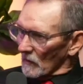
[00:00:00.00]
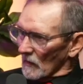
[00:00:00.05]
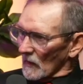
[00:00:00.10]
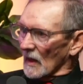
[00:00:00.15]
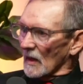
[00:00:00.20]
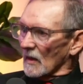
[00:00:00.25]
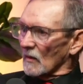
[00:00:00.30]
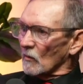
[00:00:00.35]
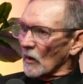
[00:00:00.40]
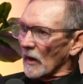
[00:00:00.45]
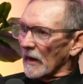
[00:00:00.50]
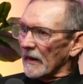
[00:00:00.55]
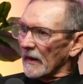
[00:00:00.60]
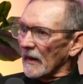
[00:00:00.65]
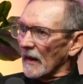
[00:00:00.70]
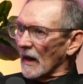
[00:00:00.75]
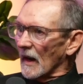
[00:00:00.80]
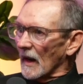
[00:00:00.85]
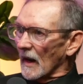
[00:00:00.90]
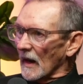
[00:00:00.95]

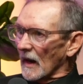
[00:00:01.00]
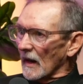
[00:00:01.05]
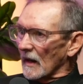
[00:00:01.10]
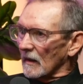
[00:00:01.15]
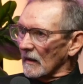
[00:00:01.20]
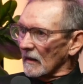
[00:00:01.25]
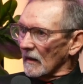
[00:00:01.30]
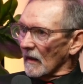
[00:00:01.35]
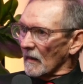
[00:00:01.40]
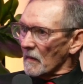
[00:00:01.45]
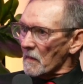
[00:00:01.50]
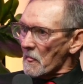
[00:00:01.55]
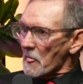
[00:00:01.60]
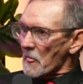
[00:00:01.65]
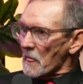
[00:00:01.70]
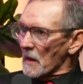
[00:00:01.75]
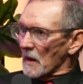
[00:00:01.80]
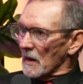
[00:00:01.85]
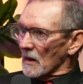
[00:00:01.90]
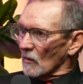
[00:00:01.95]
when uh
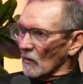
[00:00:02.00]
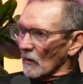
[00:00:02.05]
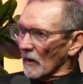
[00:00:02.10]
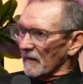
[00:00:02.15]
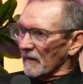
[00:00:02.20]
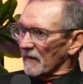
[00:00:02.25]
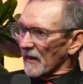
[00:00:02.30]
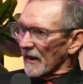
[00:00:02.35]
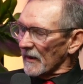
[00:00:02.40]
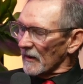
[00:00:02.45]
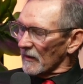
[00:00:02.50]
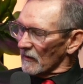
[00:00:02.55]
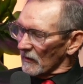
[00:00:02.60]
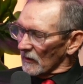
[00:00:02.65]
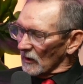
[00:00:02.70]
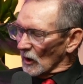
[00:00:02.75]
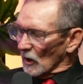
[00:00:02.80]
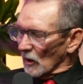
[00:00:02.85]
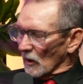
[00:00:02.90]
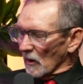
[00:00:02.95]
when a
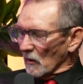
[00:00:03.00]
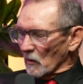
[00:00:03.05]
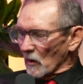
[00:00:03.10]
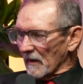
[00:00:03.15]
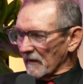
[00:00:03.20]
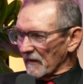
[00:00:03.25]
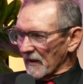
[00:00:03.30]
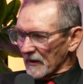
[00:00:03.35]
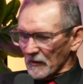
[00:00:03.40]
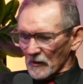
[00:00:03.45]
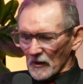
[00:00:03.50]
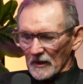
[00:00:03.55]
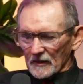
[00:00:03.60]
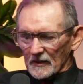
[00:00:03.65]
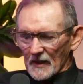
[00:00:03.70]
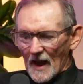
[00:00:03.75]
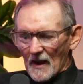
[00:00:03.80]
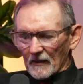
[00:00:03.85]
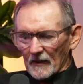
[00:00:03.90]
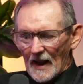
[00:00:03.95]
veteran is
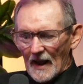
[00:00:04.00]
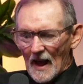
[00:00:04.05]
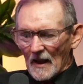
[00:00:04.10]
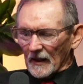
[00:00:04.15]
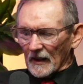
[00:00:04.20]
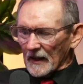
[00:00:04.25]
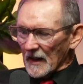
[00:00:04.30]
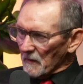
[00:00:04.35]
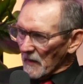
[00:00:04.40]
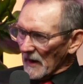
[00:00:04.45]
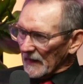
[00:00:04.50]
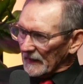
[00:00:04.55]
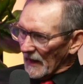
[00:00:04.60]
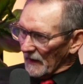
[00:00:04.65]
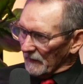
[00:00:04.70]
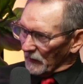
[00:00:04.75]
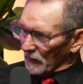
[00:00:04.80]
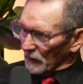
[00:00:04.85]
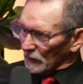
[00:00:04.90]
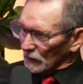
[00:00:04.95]
down and out and they make
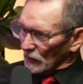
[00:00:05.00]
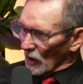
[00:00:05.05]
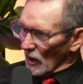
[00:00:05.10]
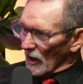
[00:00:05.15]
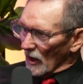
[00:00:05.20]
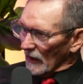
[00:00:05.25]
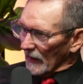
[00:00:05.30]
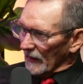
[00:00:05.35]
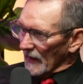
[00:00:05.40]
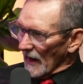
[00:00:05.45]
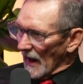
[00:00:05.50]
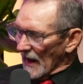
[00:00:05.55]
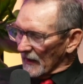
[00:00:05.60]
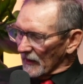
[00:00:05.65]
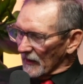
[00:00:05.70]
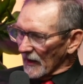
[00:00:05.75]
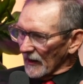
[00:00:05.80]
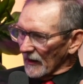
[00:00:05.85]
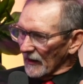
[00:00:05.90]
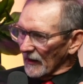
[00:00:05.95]
that first call and
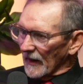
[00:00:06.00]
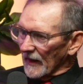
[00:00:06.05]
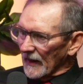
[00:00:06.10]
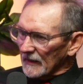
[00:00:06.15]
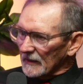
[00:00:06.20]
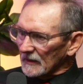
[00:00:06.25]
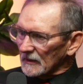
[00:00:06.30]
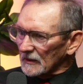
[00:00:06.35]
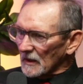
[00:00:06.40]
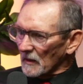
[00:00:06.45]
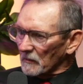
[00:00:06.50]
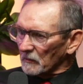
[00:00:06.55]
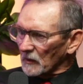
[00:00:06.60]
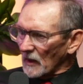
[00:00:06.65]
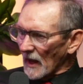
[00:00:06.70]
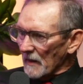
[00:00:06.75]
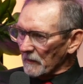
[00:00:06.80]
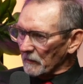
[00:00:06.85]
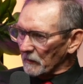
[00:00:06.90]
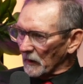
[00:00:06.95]
they're in some
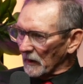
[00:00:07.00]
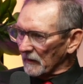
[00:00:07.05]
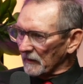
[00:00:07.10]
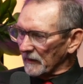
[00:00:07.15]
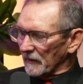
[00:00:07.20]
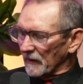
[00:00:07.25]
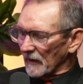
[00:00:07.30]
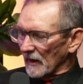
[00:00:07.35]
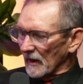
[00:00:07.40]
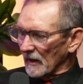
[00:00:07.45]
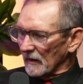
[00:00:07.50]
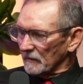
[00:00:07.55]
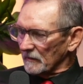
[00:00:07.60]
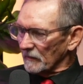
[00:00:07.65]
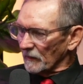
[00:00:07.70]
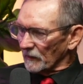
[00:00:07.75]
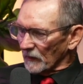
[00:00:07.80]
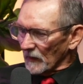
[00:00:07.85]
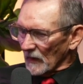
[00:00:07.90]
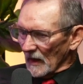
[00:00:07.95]
type of
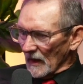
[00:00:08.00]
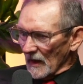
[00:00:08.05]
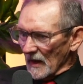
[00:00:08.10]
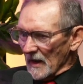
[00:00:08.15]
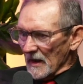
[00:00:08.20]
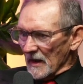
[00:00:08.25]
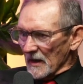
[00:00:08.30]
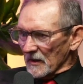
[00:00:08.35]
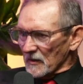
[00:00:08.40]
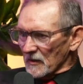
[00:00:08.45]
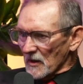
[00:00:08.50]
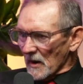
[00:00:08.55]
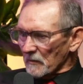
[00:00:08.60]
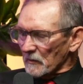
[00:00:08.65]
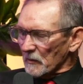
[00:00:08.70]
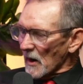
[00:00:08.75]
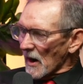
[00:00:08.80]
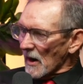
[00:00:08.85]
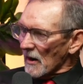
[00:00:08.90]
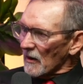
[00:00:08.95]

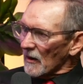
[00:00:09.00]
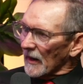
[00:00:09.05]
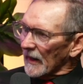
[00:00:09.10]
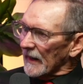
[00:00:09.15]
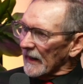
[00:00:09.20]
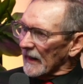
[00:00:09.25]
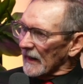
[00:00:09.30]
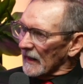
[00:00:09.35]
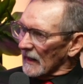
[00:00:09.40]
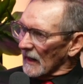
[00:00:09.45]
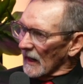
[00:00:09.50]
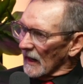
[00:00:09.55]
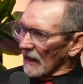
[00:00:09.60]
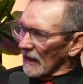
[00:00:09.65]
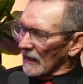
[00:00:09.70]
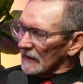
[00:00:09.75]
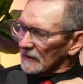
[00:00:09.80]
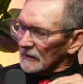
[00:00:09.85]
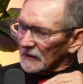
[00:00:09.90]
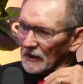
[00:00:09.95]
temporary
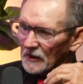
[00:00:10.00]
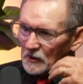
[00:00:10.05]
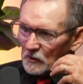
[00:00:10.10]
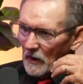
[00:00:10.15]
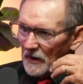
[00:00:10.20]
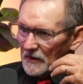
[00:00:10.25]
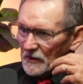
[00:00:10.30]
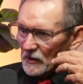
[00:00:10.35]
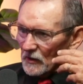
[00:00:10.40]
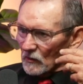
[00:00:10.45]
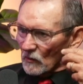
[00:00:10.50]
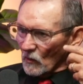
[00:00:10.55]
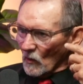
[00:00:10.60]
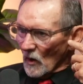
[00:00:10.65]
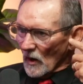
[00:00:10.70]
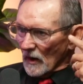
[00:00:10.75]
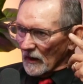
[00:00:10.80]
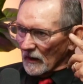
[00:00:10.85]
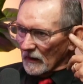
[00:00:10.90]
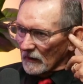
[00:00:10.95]
situations
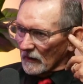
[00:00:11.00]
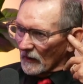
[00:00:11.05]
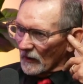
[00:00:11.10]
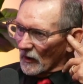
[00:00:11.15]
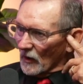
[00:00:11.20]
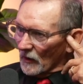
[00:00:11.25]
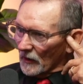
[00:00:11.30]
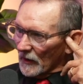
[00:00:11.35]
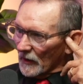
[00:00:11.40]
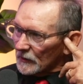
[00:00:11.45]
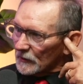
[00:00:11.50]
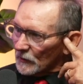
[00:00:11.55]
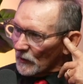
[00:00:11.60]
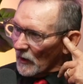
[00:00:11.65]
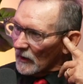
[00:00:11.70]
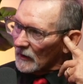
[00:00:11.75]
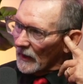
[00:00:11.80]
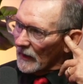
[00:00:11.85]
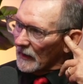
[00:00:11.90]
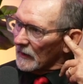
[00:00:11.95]
where they're
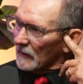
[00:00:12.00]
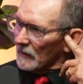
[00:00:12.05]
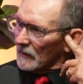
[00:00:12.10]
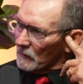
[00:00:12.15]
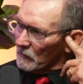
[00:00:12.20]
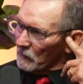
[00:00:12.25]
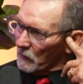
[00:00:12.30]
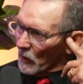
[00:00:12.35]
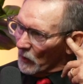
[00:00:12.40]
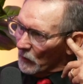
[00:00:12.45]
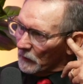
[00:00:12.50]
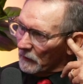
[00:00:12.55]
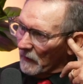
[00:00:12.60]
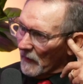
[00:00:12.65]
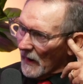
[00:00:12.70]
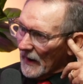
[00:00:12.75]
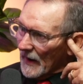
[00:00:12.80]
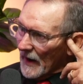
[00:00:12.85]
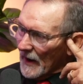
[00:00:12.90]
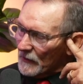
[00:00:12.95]
struggling both
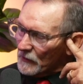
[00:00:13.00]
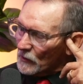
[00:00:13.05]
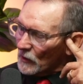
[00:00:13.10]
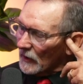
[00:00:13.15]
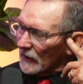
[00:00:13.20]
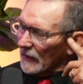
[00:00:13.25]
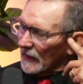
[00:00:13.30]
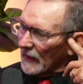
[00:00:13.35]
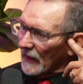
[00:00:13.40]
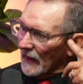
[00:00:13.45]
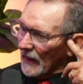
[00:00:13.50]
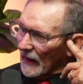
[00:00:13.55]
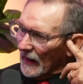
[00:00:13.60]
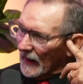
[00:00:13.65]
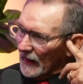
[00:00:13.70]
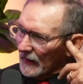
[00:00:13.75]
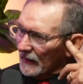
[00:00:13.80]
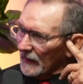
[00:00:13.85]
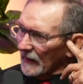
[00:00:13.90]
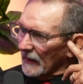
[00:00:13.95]
financially
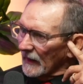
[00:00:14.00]
and